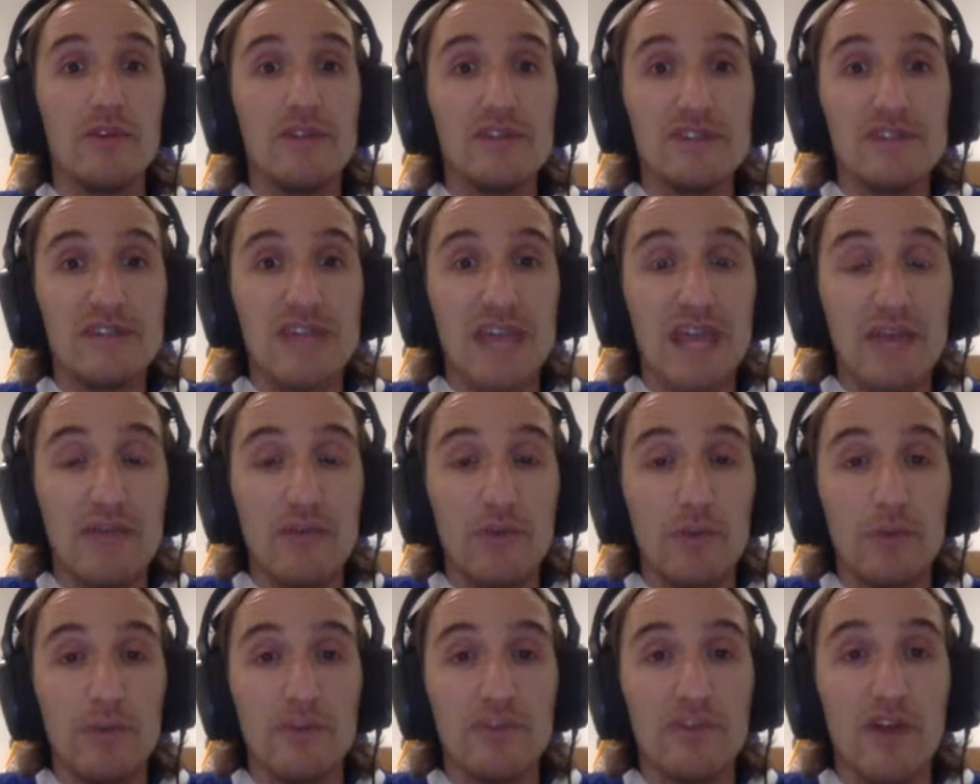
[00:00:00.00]
just gave
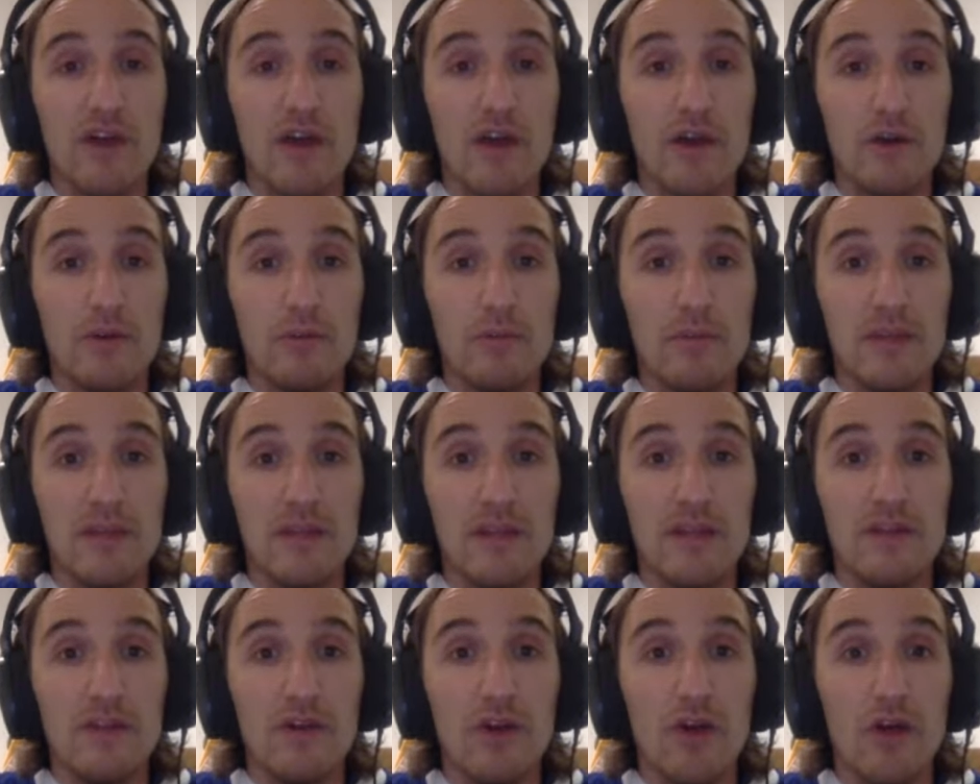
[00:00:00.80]
almost $100
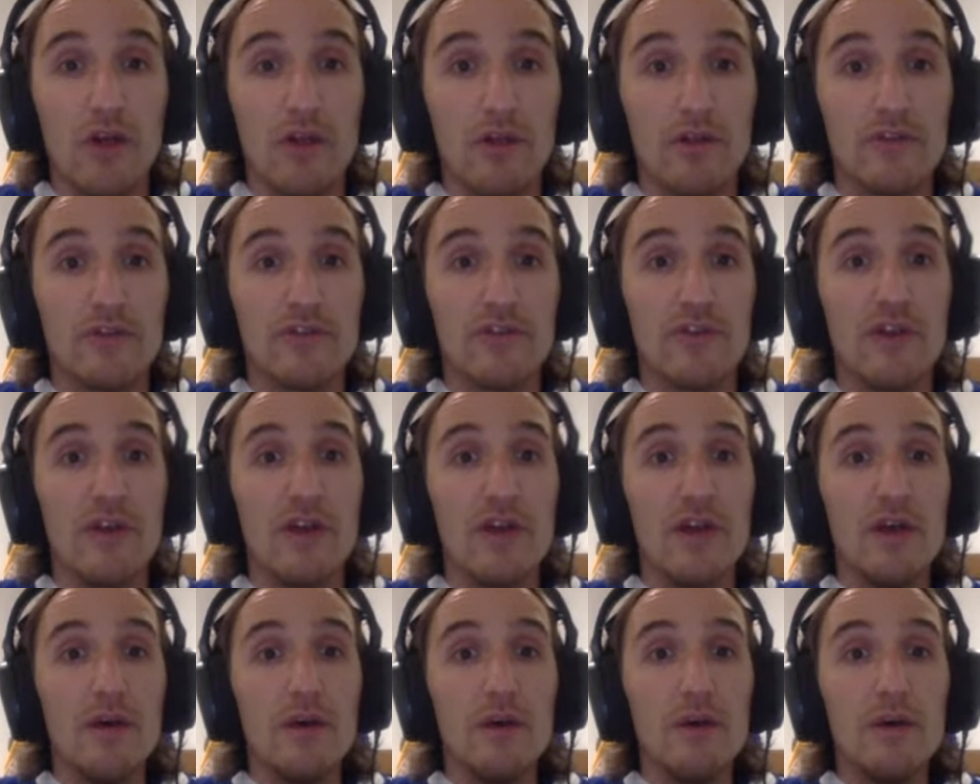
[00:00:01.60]
million
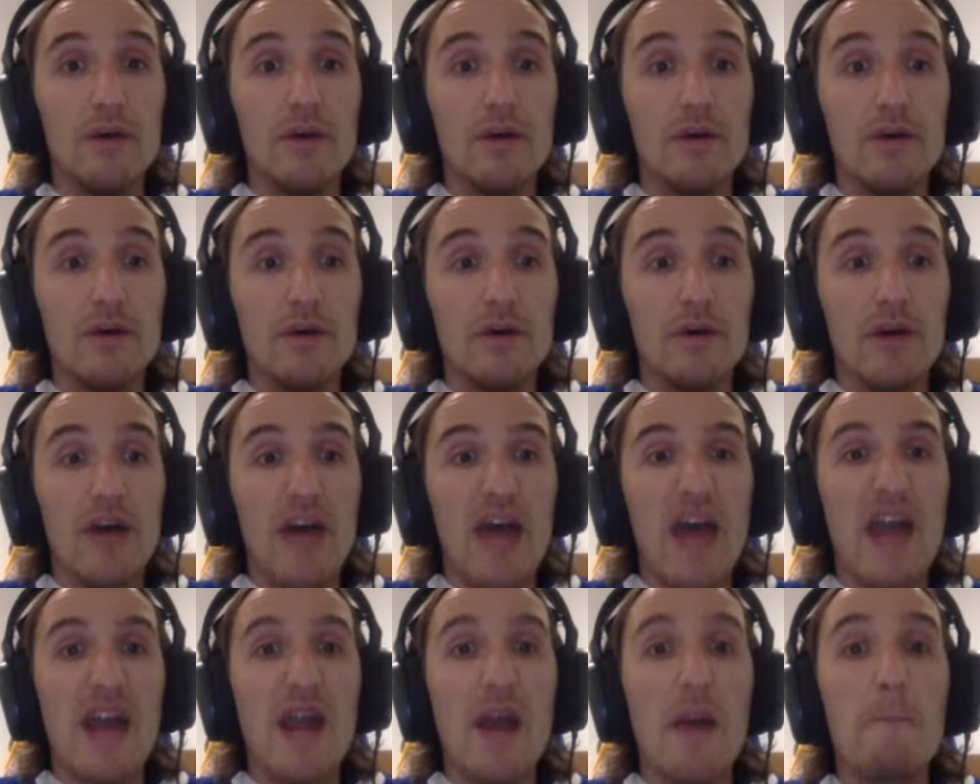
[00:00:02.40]

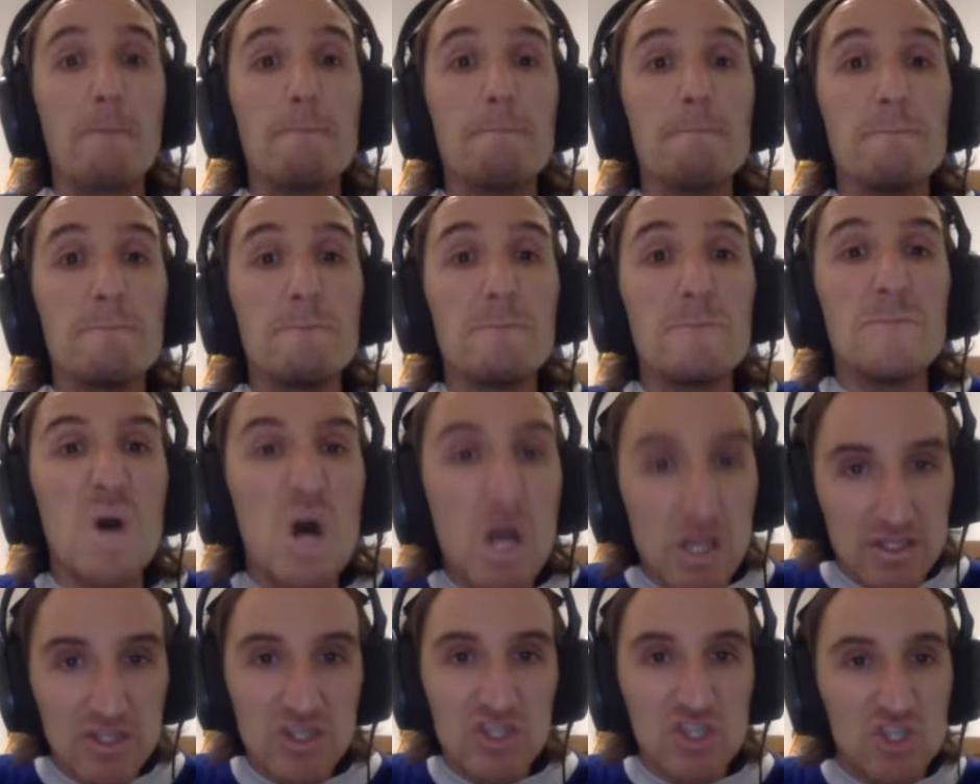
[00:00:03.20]
had a
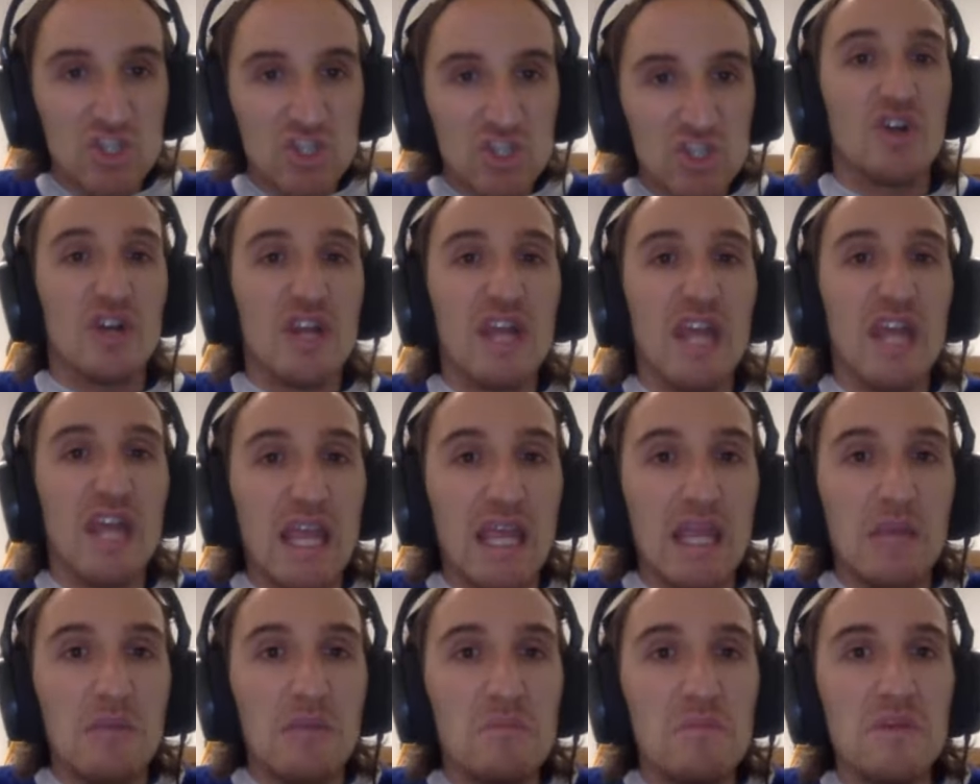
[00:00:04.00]
monster
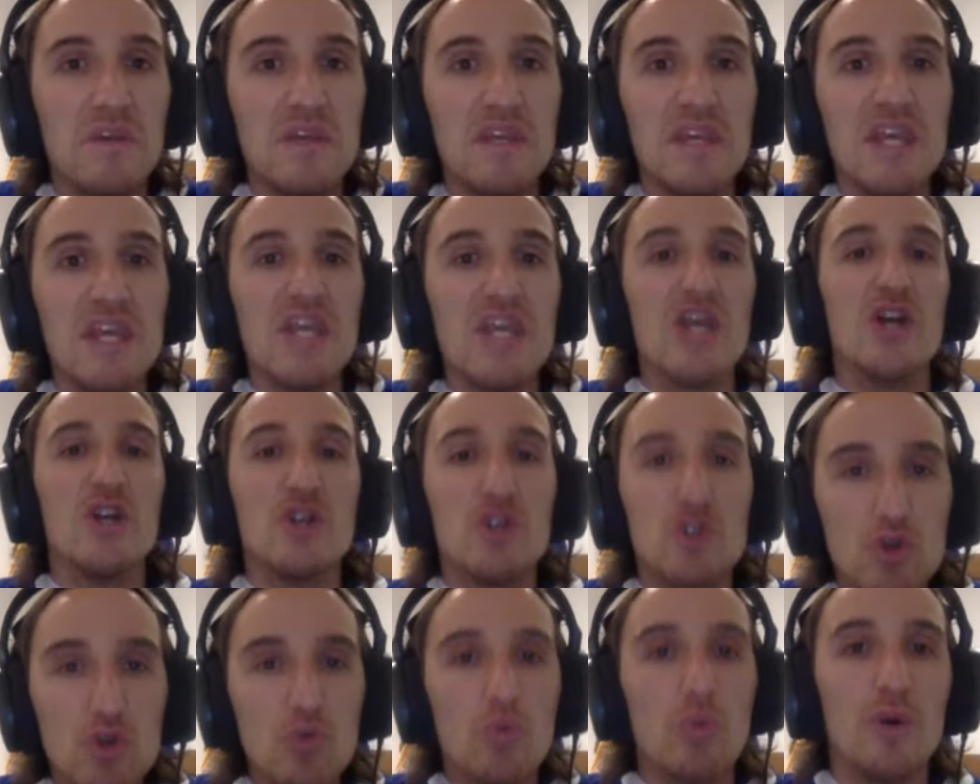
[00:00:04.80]
game in a
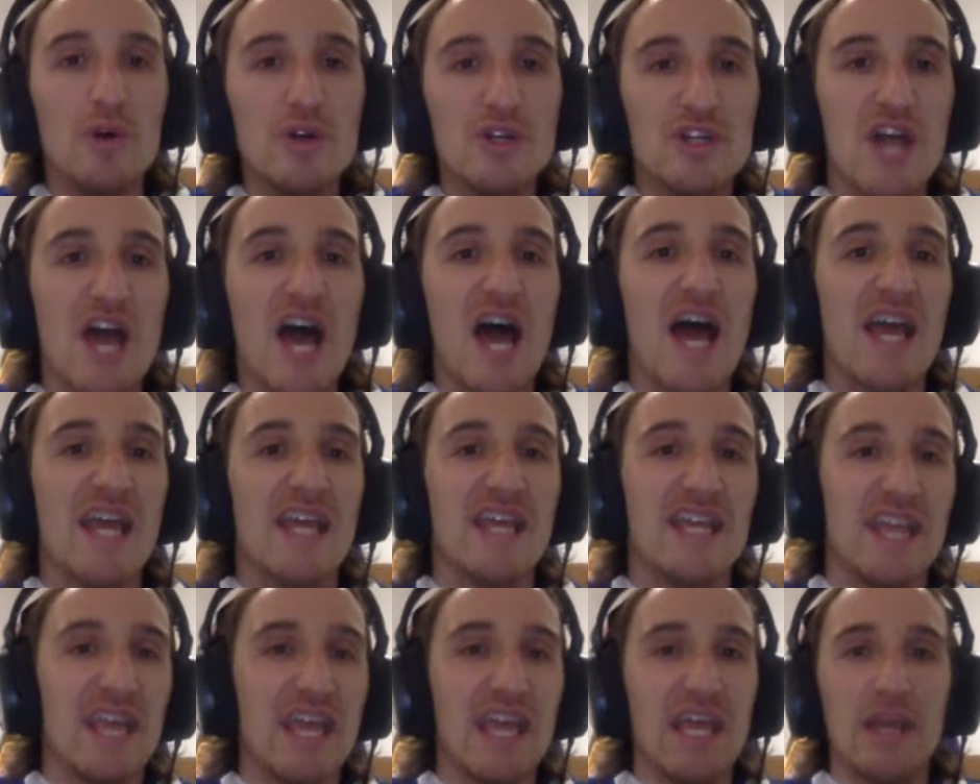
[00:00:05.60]
do-or-die
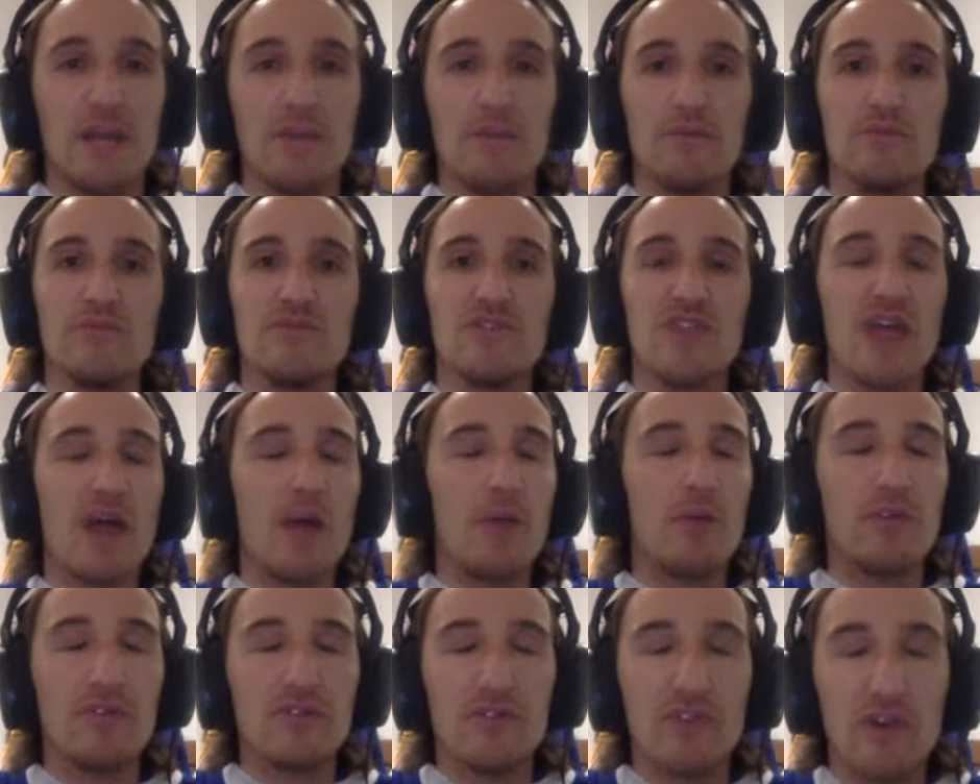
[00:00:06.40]
game. So
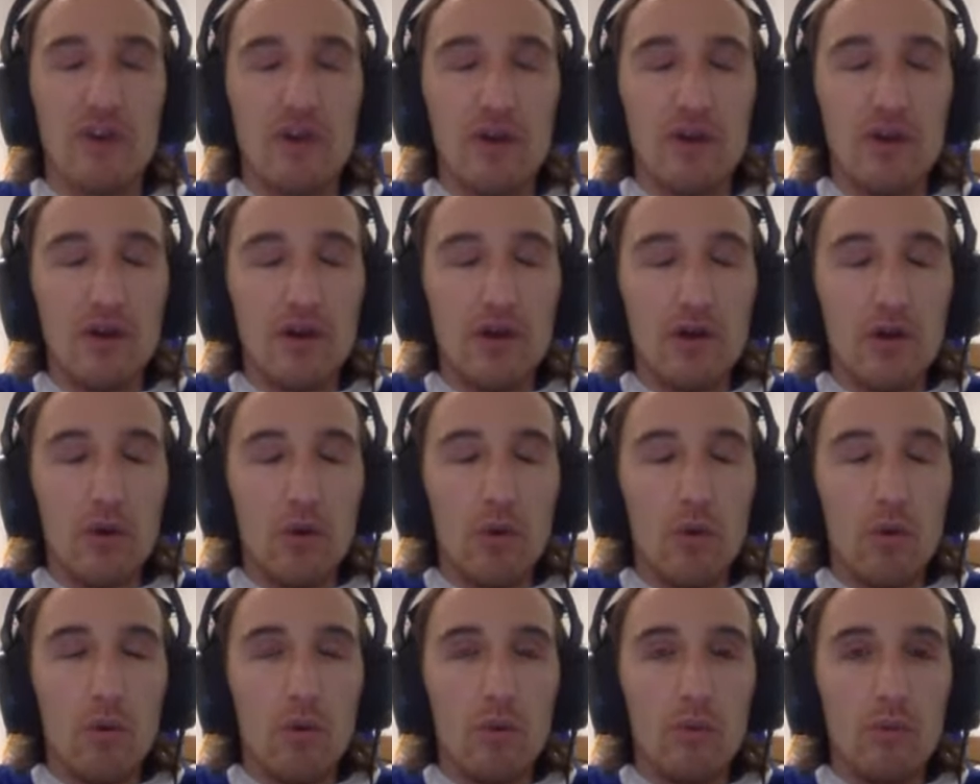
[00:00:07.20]
that was
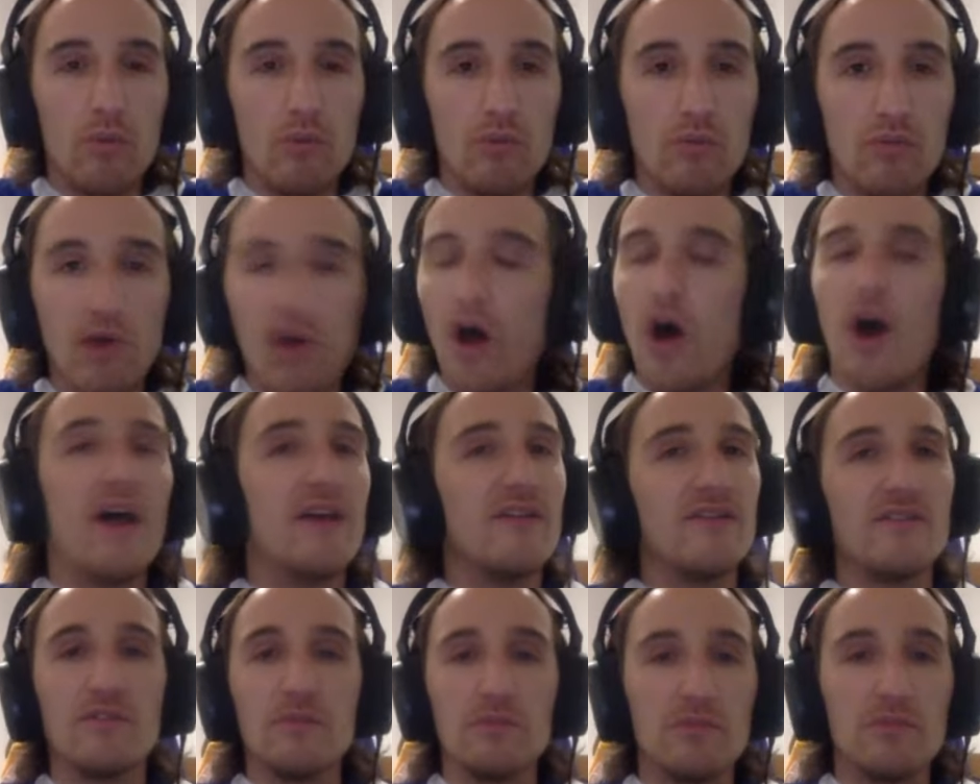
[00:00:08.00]

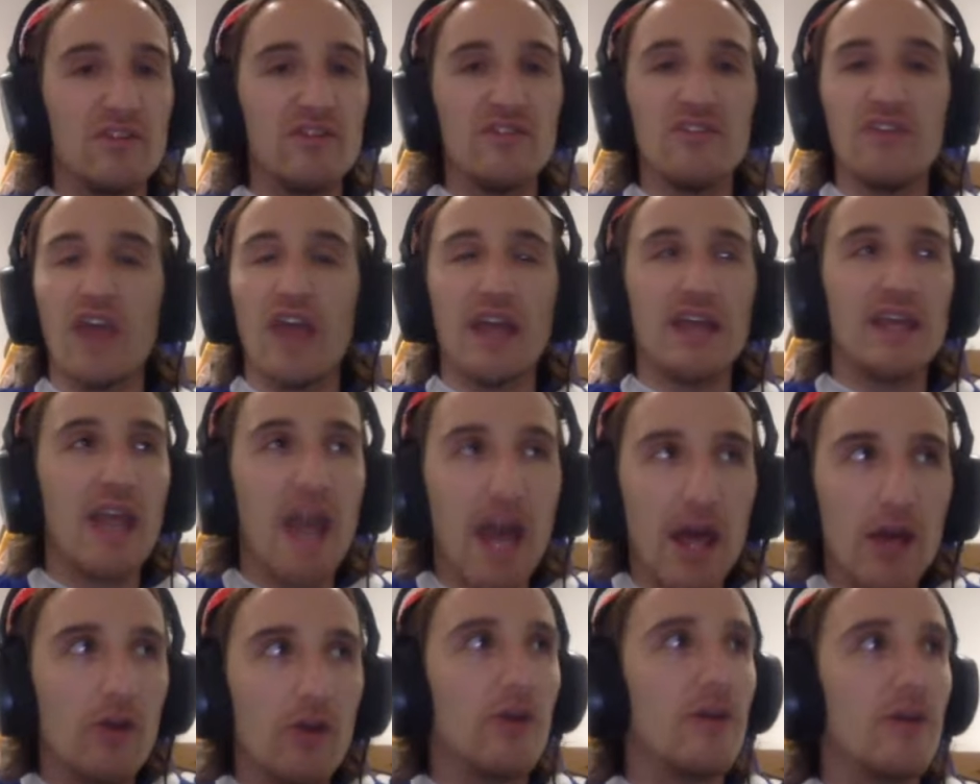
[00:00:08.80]
awesome to see. I
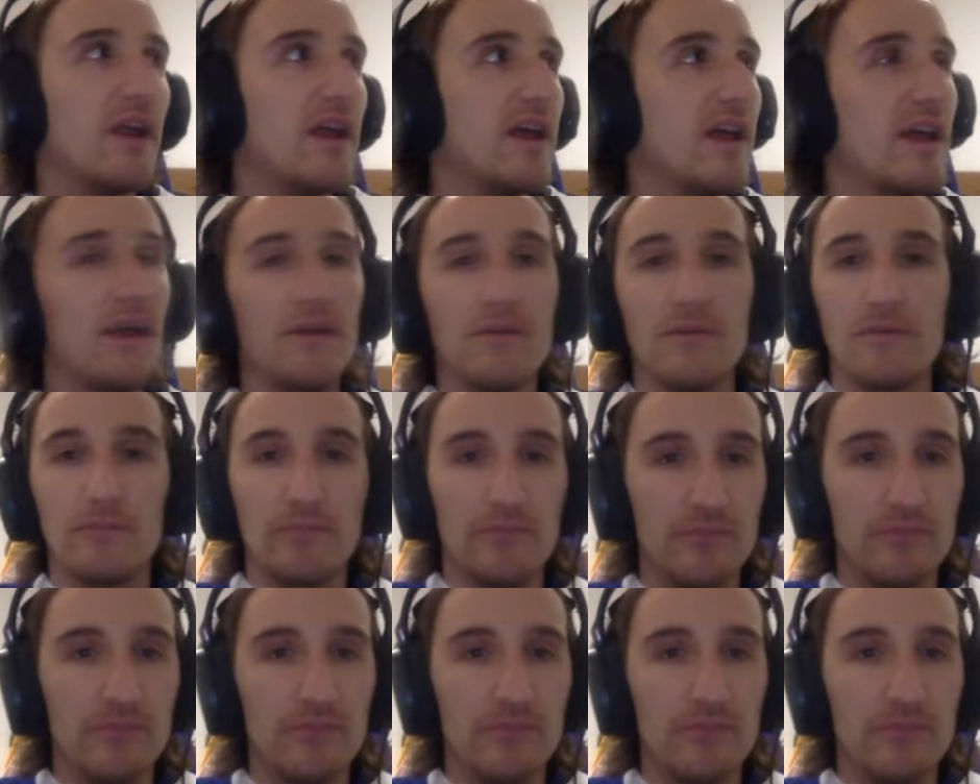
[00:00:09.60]
cannot I